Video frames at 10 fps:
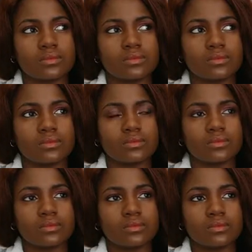
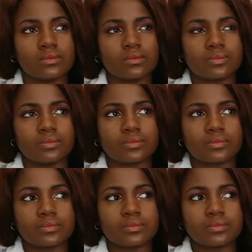
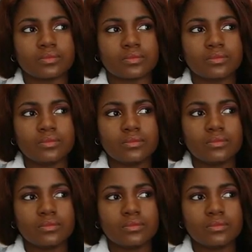[no speech]